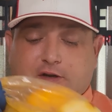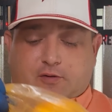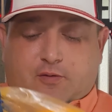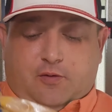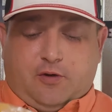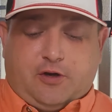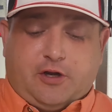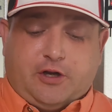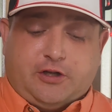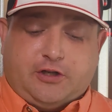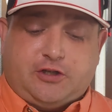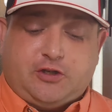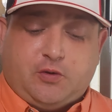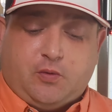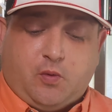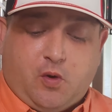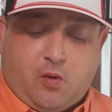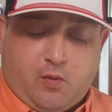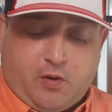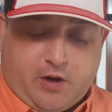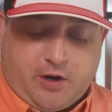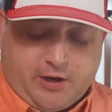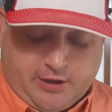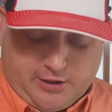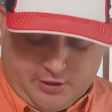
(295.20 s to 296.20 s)
We're good. So what
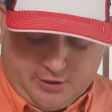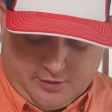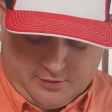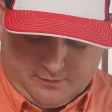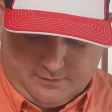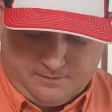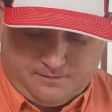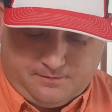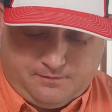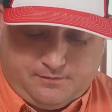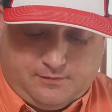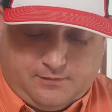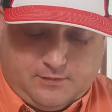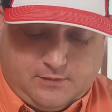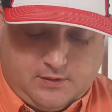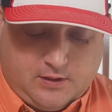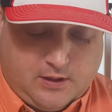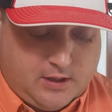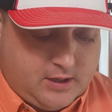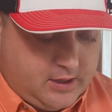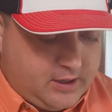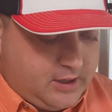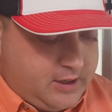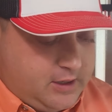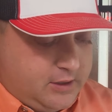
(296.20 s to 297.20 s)
we're gonna do
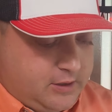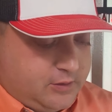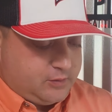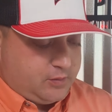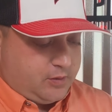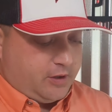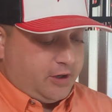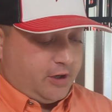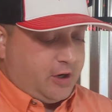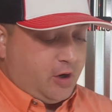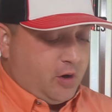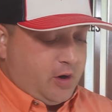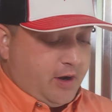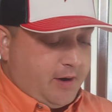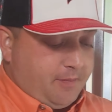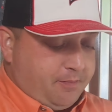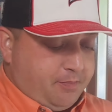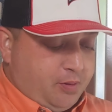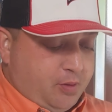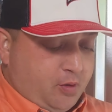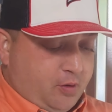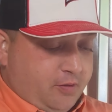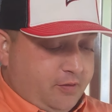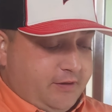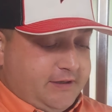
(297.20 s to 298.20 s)
is we're gonna go ahead and
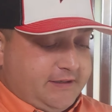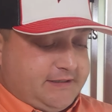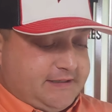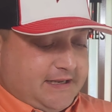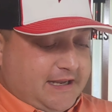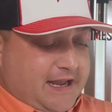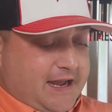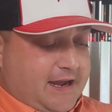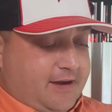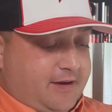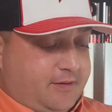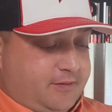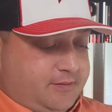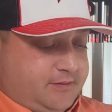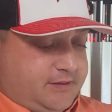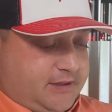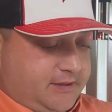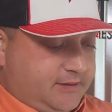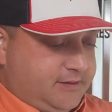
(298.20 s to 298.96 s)
pull this out.